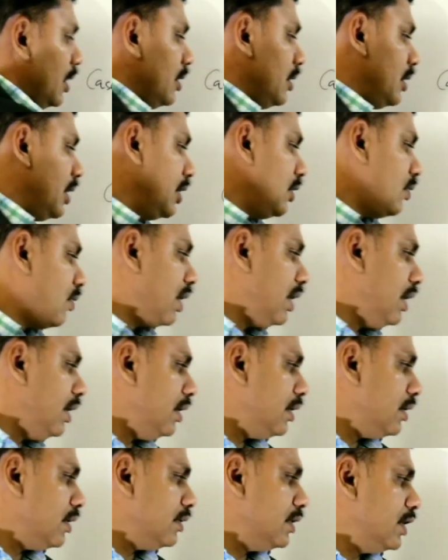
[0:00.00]
Then
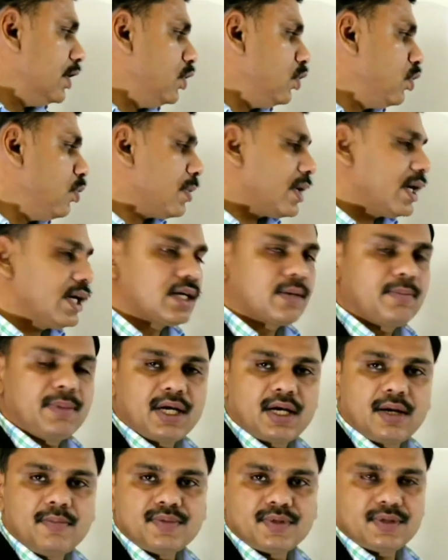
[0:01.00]
only the numerator
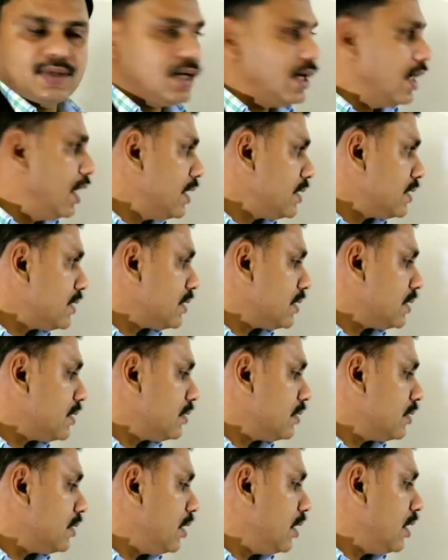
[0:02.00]
becomes
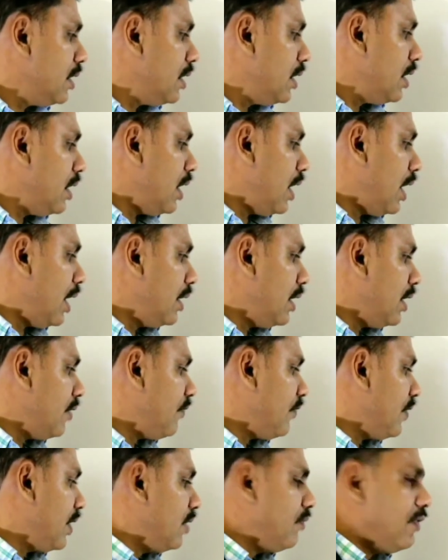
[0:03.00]
less and
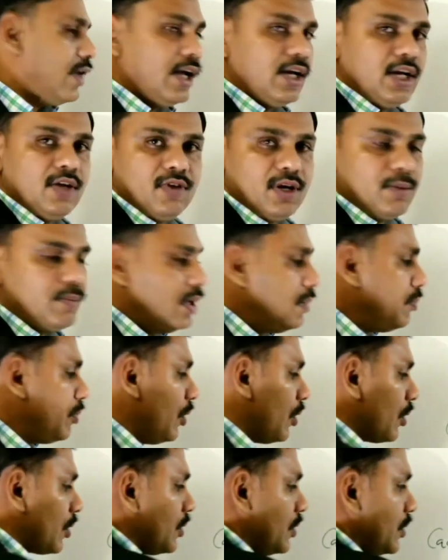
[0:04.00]
FL value will be
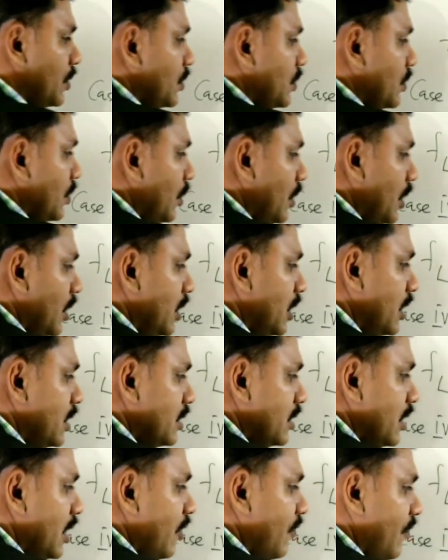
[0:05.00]
more. So it
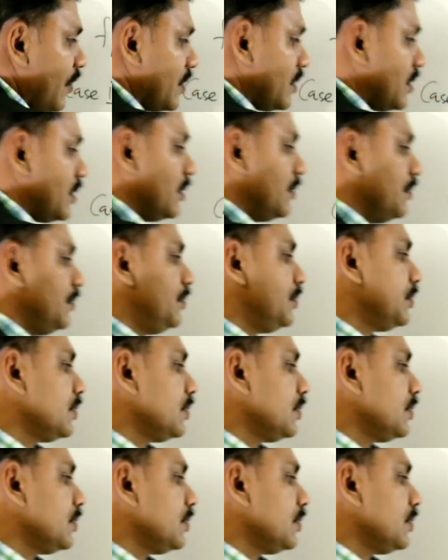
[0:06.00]
is Fs.